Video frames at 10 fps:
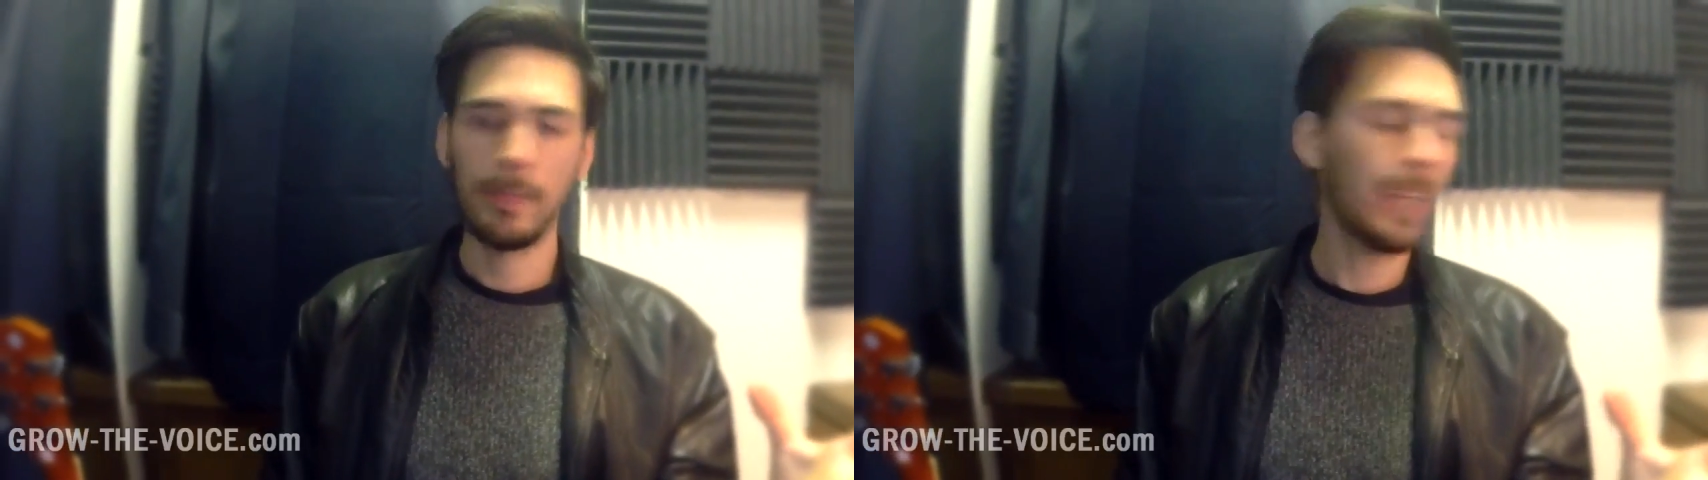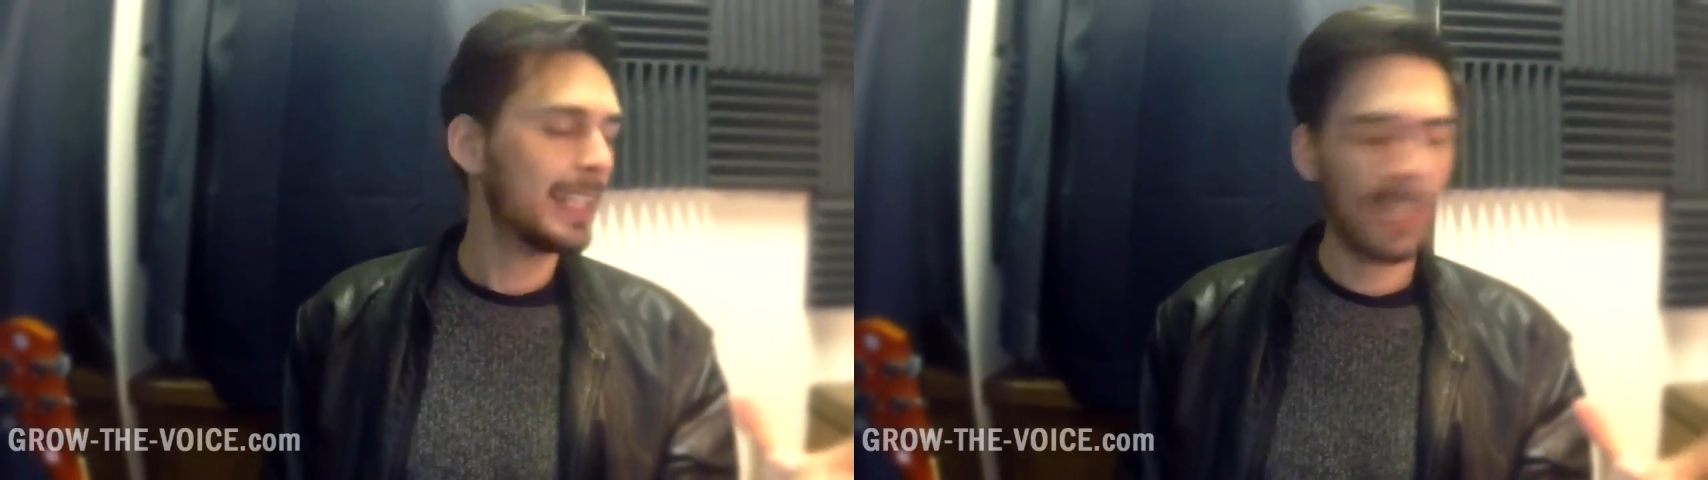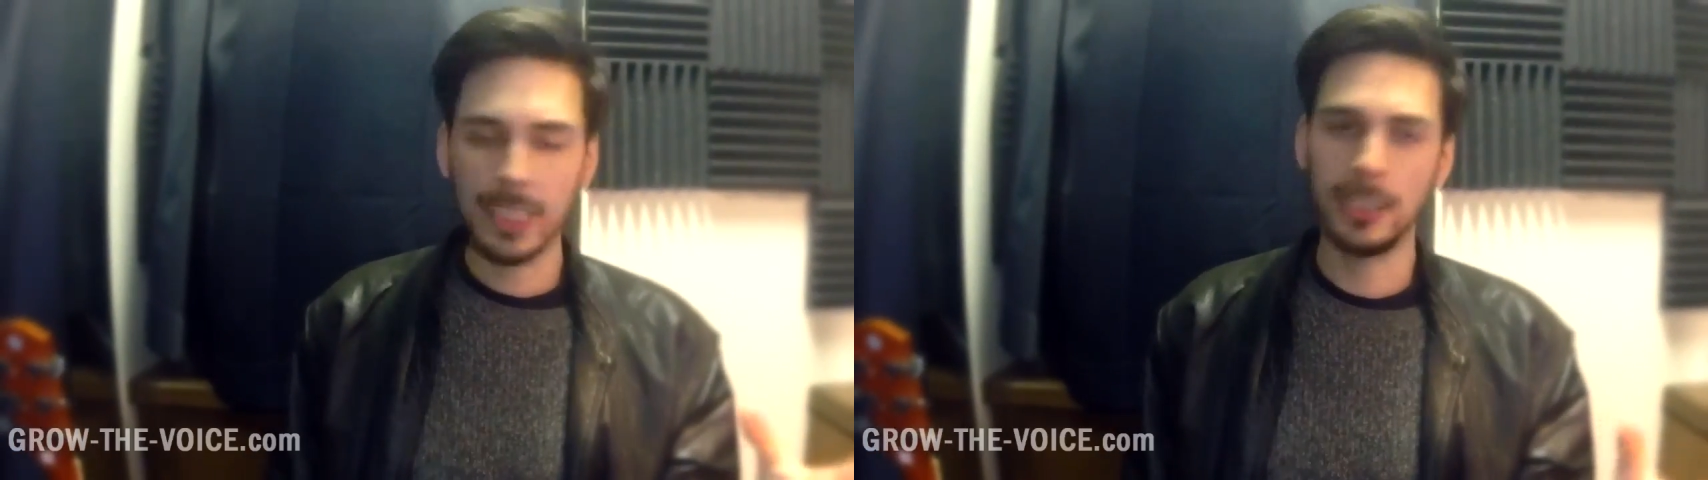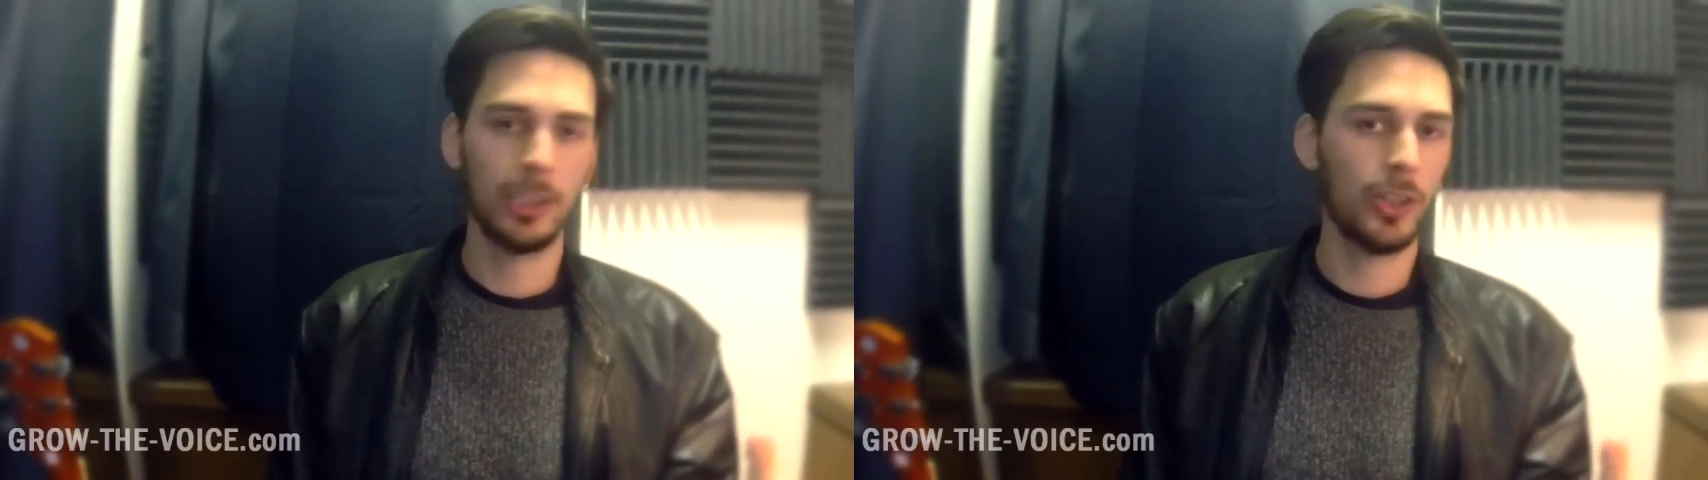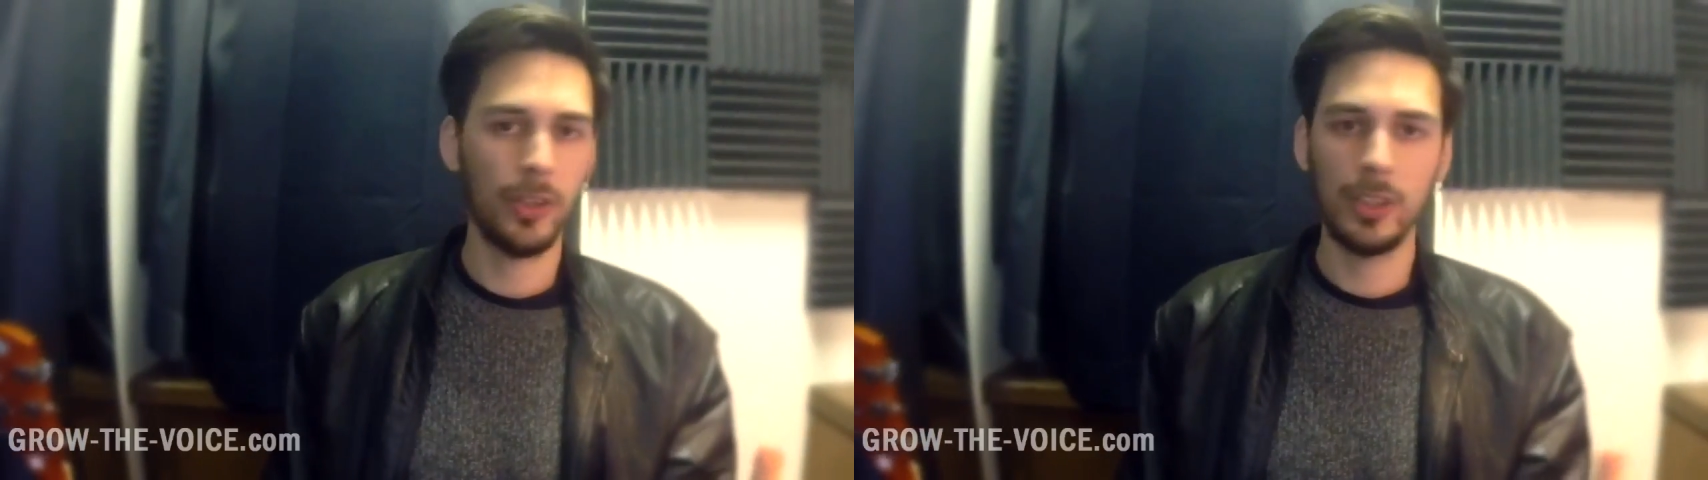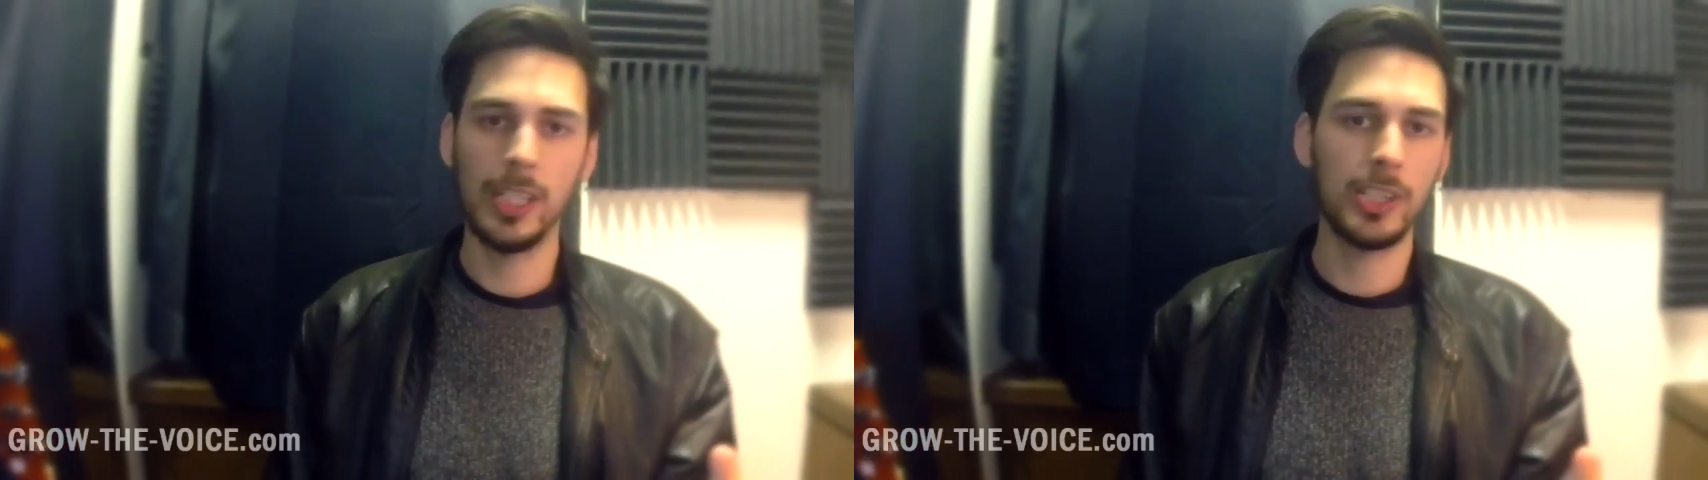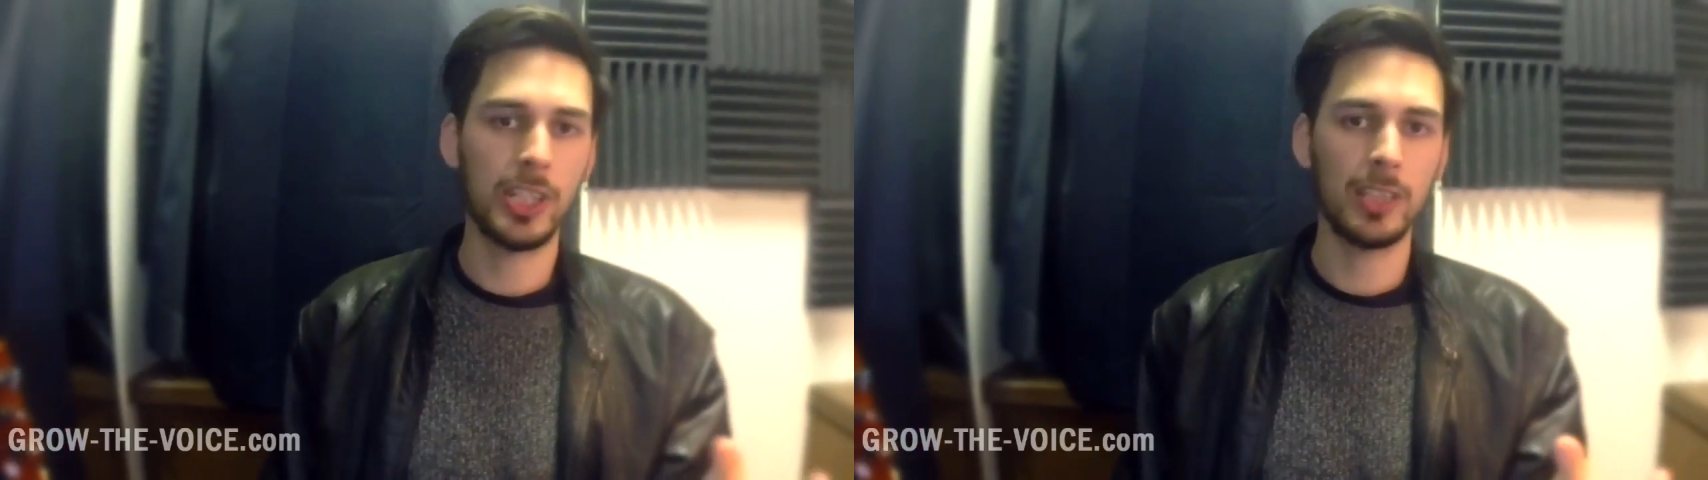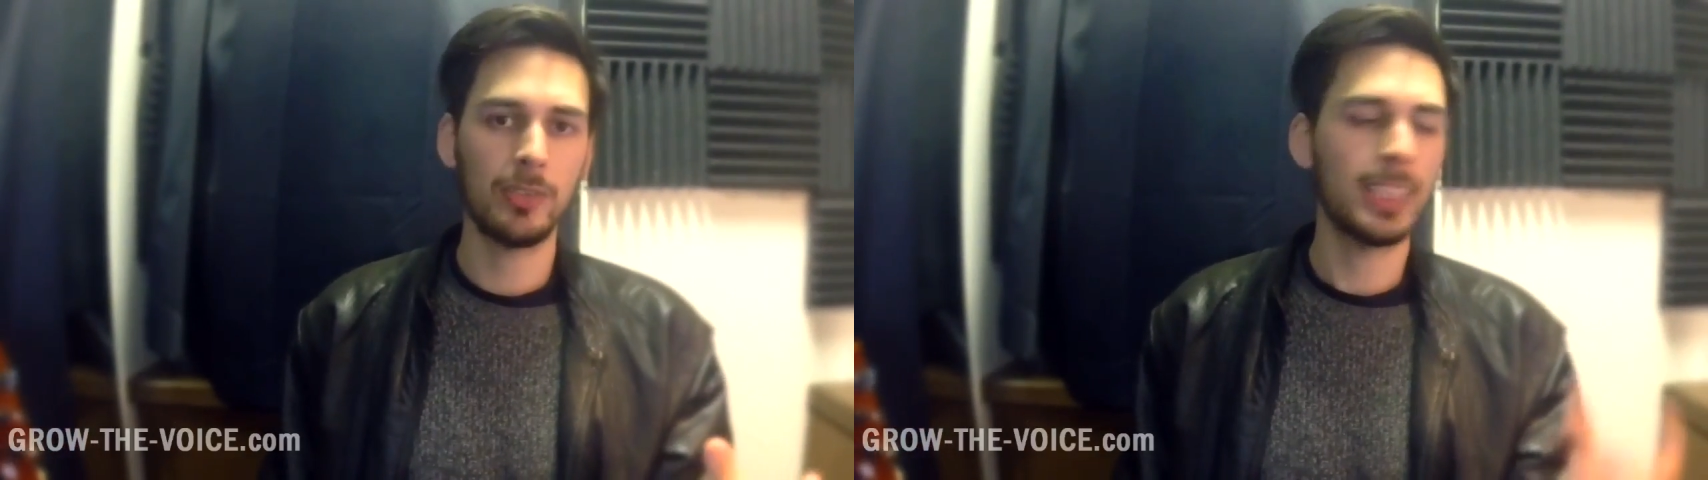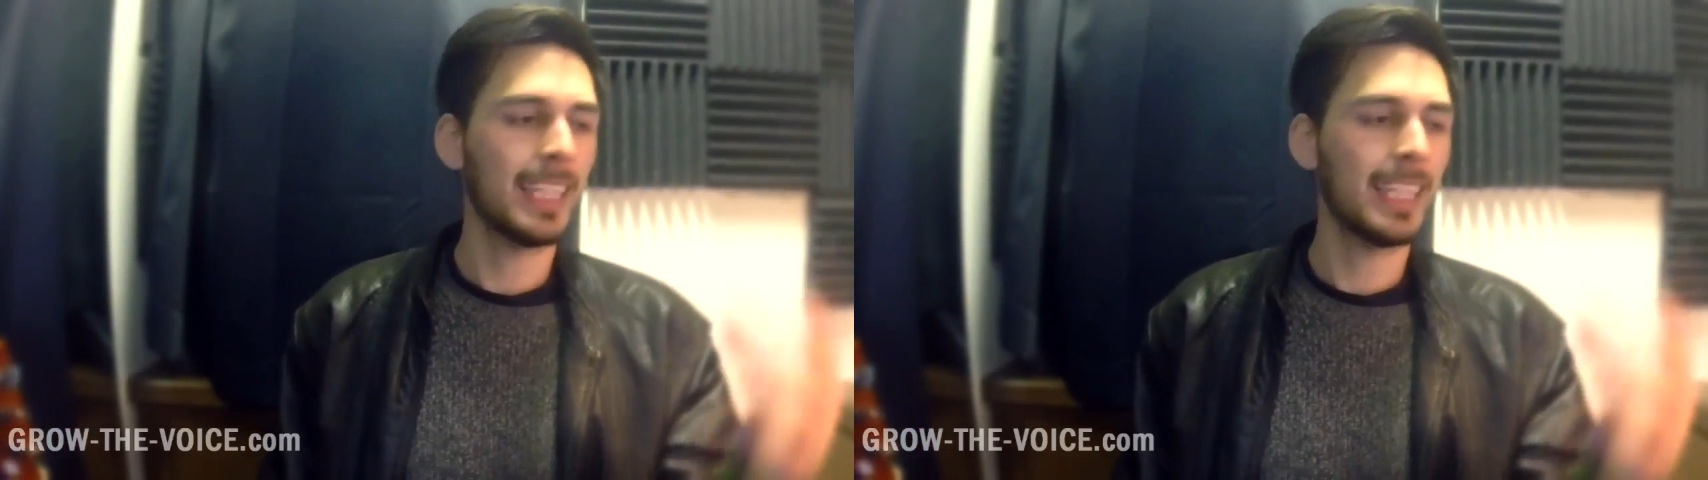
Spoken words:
It doesn't turn into chest voice.